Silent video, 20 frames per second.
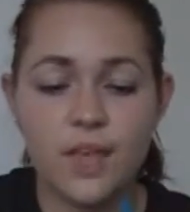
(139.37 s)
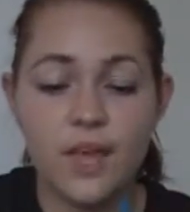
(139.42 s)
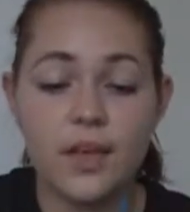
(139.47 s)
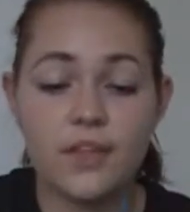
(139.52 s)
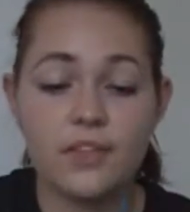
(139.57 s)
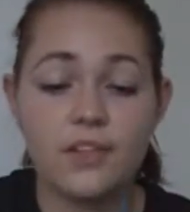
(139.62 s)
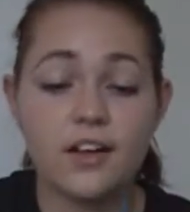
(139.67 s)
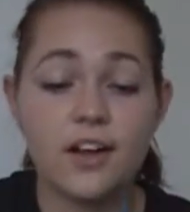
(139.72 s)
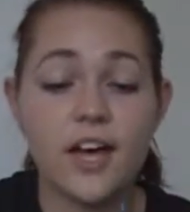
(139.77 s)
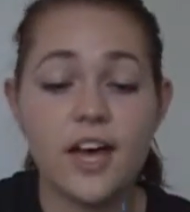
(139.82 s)

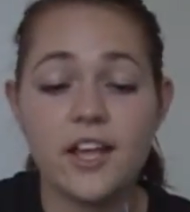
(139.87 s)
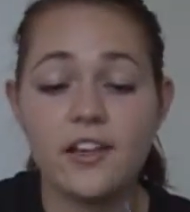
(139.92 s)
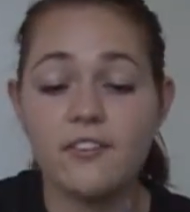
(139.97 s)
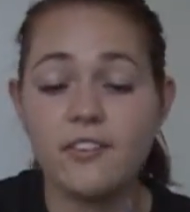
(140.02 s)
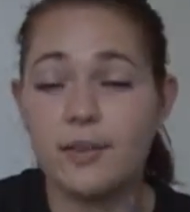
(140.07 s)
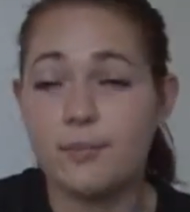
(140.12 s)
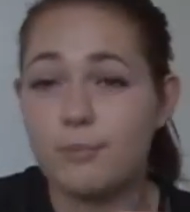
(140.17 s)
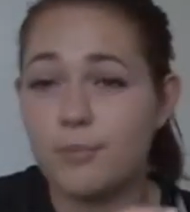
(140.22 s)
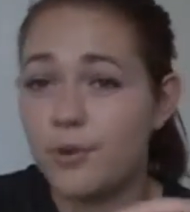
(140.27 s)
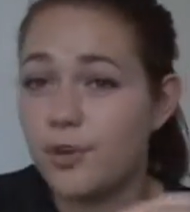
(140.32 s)
they're kind of
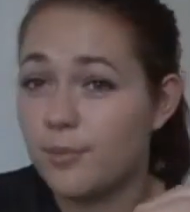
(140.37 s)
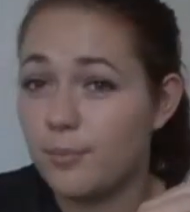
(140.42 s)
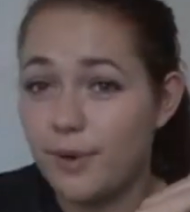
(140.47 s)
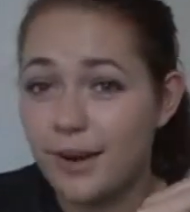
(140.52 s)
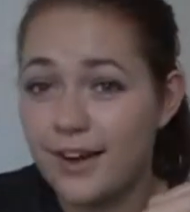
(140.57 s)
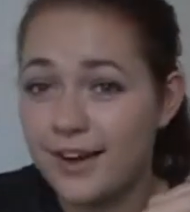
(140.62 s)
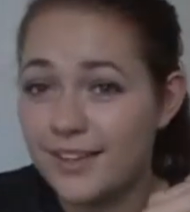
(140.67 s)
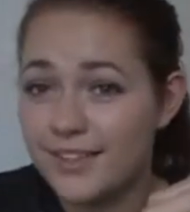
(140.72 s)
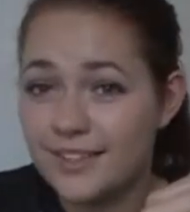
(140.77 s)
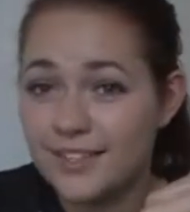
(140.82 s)
like
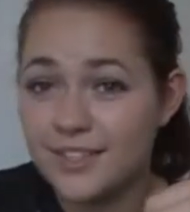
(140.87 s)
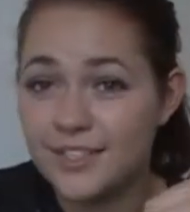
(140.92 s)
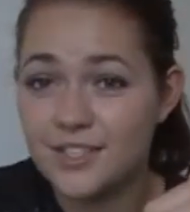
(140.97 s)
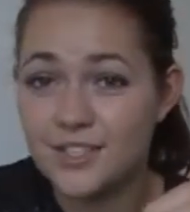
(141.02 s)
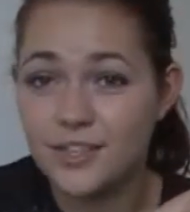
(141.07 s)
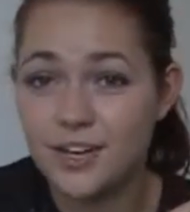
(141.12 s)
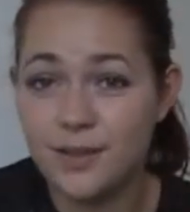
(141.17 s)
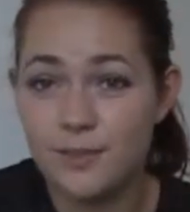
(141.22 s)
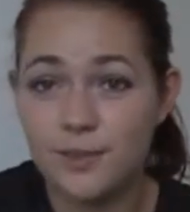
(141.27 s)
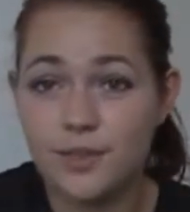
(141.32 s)
bookmarks.
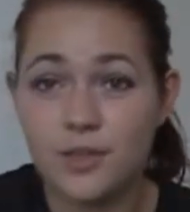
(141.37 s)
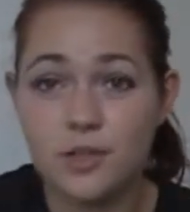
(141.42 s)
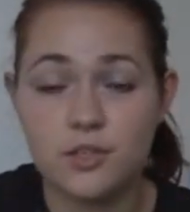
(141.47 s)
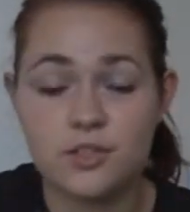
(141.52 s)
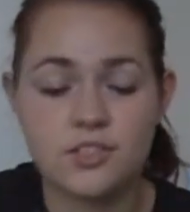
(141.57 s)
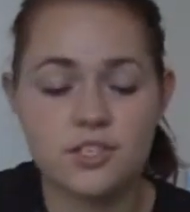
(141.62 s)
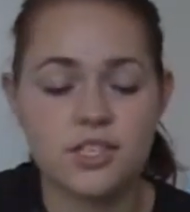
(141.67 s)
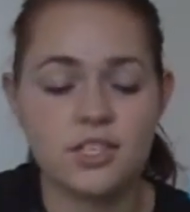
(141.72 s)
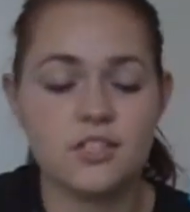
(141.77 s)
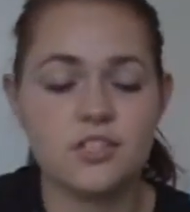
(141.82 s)
You know what I mean? They're
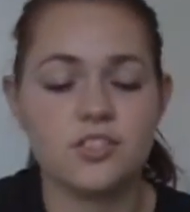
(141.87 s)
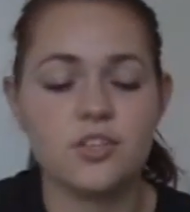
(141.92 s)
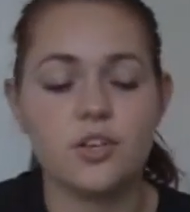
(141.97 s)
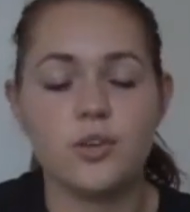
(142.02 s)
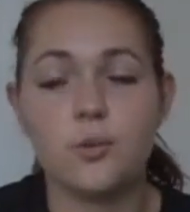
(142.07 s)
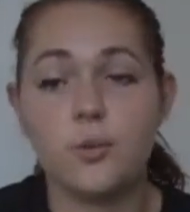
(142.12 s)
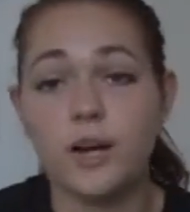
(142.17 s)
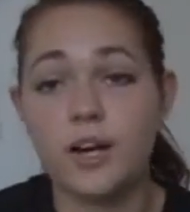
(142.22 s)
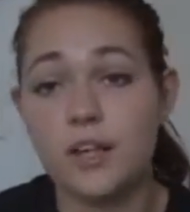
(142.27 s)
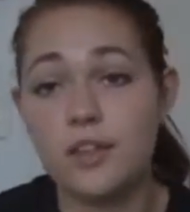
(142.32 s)
just going to show
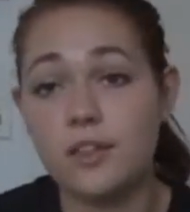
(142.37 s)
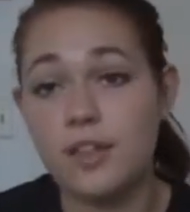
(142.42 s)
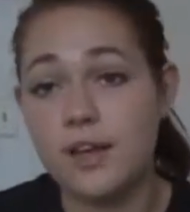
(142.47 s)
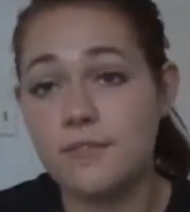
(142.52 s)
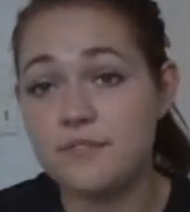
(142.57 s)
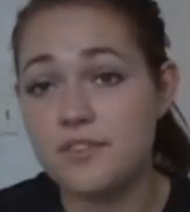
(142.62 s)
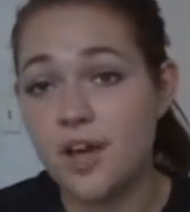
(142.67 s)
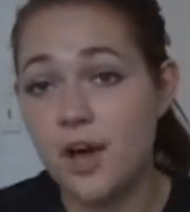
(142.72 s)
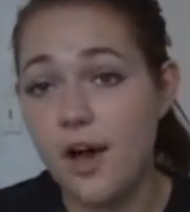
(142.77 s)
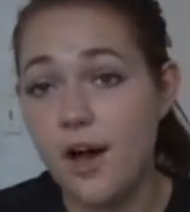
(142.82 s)
you where you
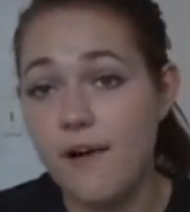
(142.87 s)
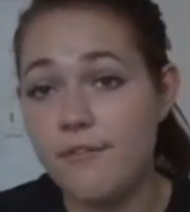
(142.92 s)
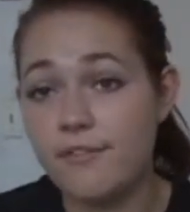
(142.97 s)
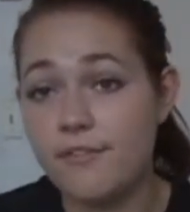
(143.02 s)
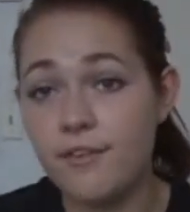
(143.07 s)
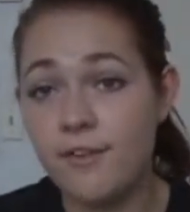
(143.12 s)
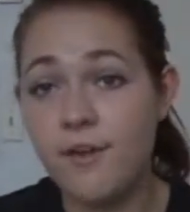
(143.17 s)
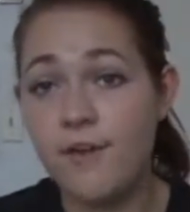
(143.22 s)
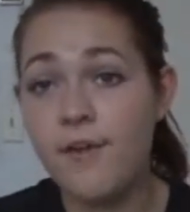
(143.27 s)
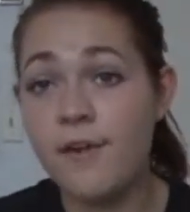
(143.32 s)
left
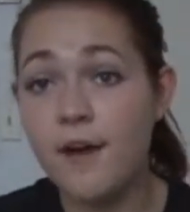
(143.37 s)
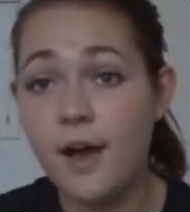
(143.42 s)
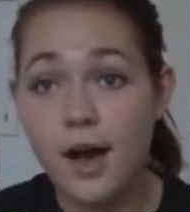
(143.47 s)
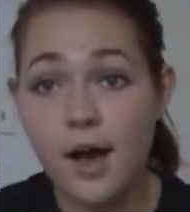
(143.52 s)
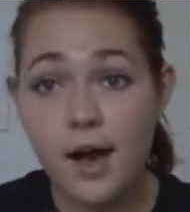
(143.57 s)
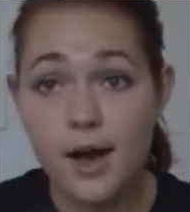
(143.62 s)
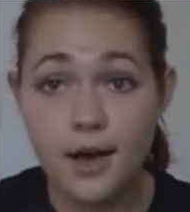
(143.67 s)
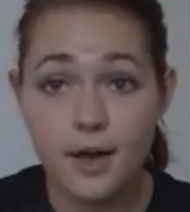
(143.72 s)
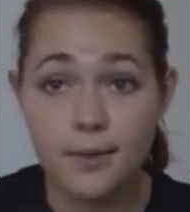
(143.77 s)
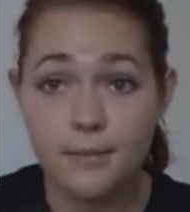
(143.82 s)
off
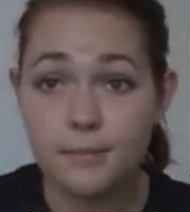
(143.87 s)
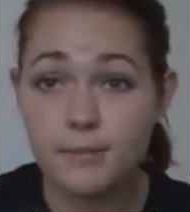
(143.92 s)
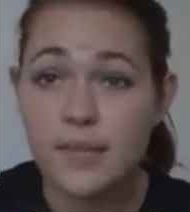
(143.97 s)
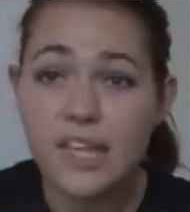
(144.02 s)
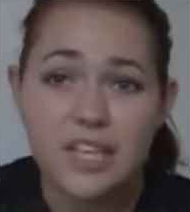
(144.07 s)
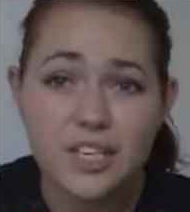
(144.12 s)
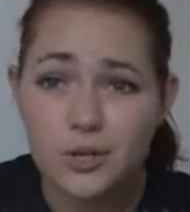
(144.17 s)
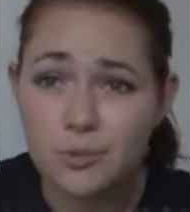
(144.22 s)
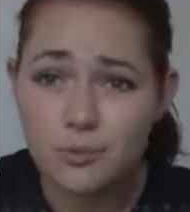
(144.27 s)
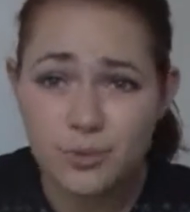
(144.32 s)

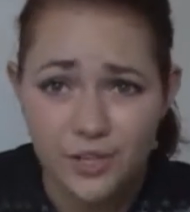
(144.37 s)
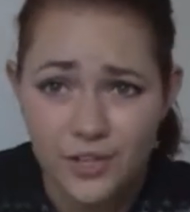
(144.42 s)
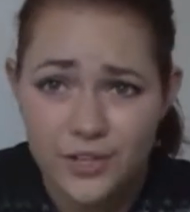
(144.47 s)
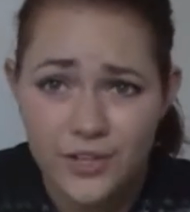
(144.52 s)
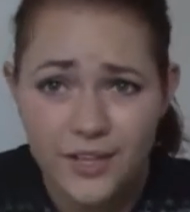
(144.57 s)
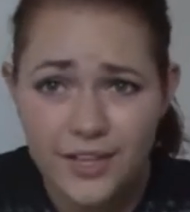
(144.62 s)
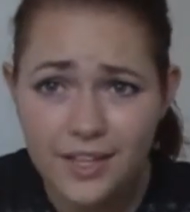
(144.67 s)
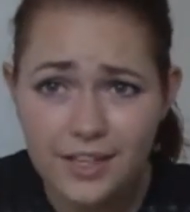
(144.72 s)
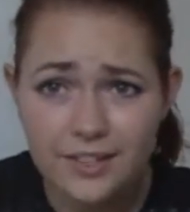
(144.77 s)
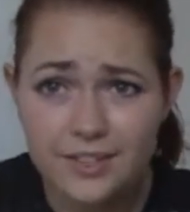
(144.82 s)
in your
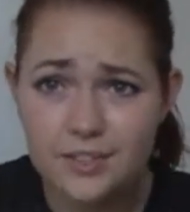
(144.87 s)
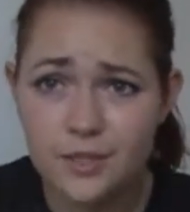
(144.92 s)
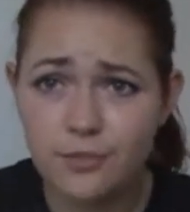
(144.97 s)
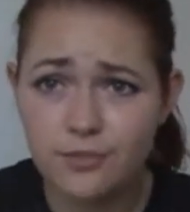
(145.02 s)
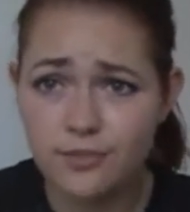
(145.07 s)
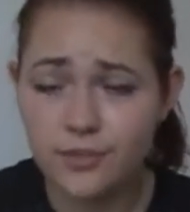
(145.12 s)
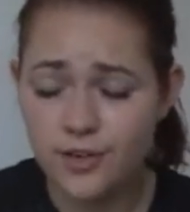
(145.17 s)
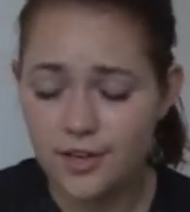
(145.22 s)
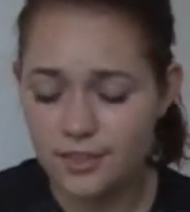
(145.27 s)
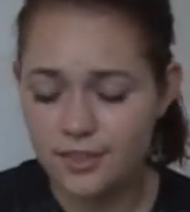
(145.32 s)
book, so
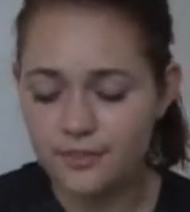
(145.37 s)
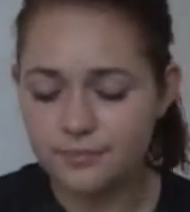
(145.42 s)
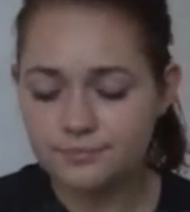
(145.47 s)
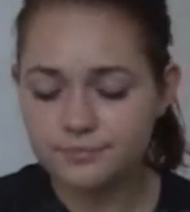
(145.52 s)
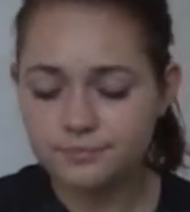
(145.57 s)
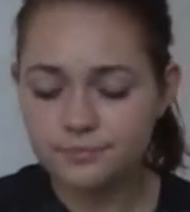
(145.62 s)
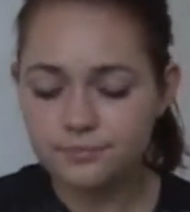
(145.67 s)
forth.